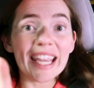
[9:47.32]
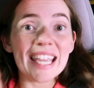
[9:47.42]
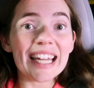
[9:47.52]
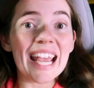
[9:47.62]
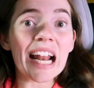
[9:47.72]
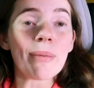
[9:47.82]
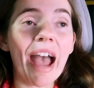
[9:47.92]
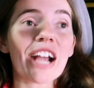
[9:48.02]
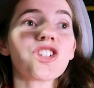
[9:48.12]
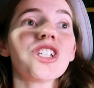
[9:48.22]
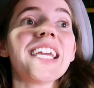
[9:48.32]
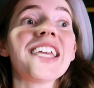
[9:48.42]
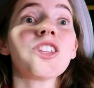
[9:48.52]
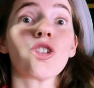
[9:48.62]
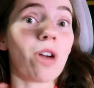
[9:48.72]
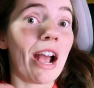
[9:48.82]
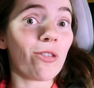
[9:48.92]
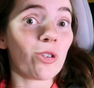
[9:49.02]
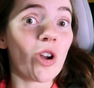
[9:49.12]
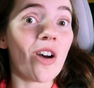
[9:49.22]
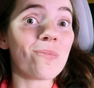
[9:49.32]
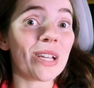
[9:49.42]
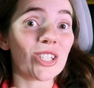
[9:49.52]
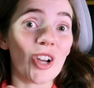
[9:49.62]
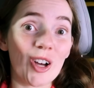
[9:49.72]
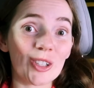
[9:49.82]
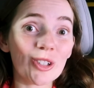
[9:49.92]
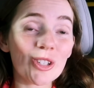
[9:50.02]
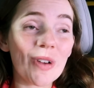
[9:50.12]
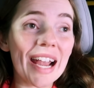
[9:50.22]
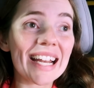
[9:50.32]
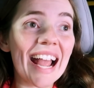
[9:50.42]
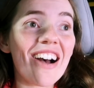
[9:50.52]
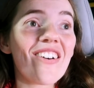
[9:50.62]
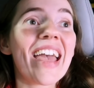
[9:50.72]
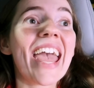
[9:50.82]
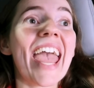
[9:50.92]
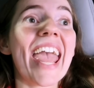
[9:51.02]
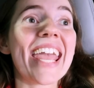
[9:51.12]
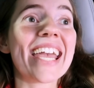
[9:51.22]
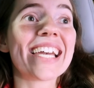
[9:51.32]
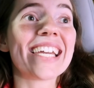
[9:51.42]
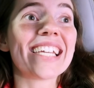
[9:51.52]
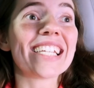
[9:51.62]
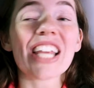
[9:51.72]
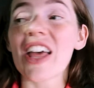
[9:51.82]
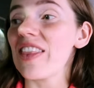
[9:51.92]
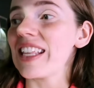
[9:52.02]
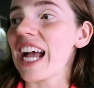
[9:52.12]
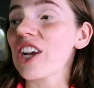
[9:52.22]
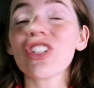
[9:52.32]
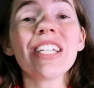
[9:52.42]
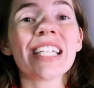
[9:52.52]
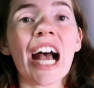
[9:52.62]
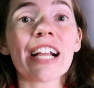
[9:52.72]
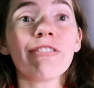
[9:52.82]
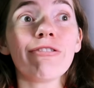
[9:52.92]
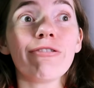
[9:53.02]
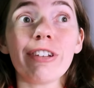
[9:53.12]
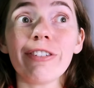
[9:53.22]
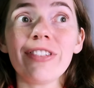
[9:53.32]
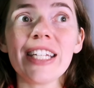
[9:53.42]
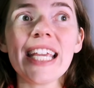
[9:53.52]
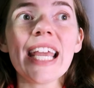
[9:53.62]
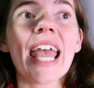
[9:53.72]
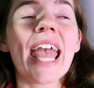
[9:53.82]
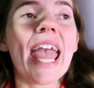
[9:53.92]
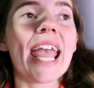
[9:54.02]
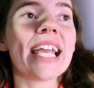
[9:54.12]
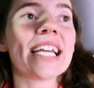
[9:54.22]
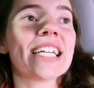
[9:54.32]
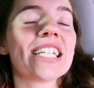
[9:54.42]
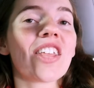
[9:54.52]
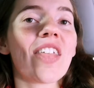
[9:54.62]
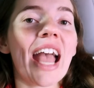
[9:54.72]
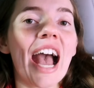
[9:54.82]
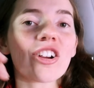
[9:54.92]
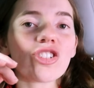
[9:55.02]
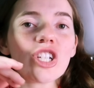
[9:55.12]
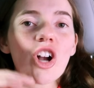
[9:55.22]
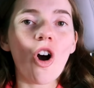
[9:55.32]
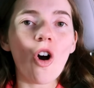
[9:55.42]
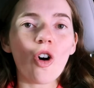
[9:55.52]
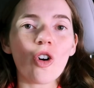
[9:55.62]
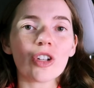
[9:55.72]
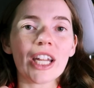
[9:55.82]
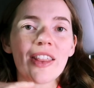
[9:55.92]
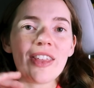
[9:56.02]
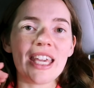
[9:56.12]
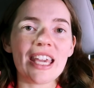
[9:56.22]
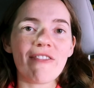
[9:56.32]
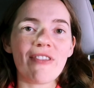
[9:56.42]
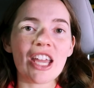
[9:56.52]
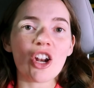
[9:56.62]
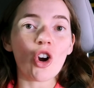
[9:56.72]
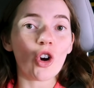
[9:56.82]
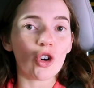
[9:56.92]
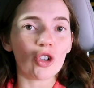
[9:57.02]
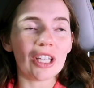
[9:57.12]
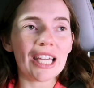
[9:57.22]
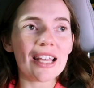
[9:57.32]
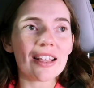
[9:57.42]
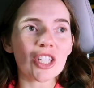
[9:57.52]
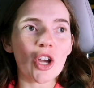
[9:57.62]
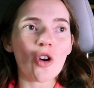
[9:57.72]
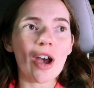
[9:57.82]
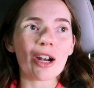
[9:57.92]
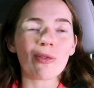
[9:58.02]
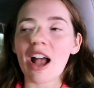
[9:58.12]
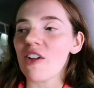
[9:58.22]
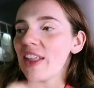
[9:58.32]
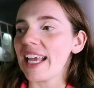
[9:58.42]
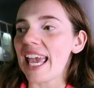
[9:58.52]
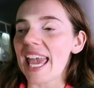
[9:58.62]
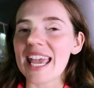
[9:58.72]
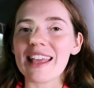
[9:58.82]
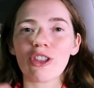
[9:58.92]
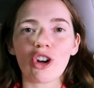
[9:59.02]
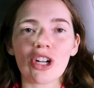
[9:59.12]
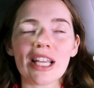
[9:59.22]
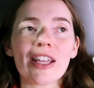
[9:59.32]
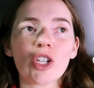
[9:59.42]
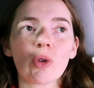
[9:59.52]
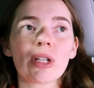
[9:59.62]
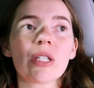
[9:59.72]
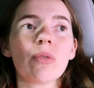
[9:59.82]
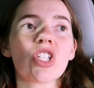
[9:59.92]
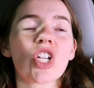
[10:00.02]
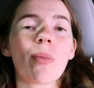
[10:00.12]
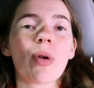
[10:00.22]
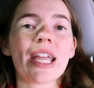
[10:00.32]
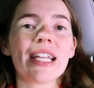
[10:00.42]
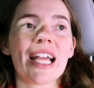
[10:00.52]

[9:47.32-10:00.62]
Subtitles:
And I'm actually in the drive-thru of McDonald's right now, and it's actually 9:50, and they actually called the event early. So at around like 8:30 they told us that we can start breaking